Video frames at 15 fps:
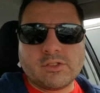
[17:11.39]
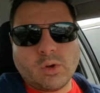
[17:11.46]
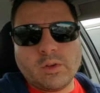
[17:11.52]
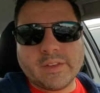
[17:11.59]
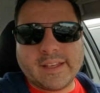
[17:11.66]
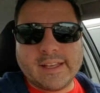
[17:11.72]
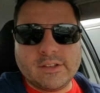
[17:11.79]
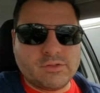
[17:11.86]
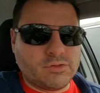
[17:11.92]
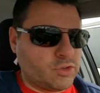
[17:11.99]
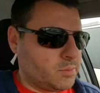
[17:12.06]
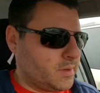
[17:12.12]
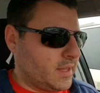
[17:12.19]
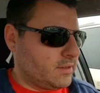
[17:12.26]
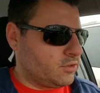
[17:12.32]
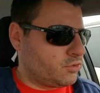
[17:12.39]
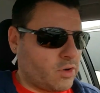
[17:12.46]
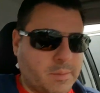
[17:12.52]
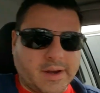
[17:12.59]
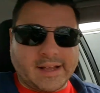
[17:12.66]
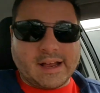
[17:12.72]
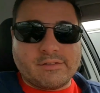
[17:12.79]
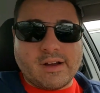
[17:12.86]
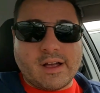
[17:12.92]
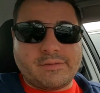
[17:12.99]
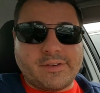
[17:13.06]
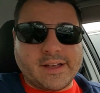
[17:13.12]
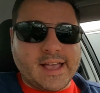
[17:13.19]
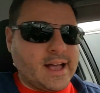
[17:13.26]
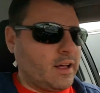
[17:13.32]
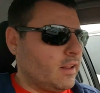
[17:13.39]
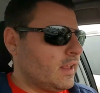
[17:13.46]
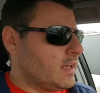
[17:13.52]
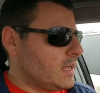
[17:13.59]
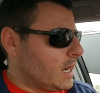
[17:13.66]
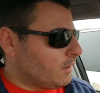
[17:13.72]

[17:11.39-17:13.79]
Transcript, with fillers: it's all in the kids' room and they destroy. But I got Raphael.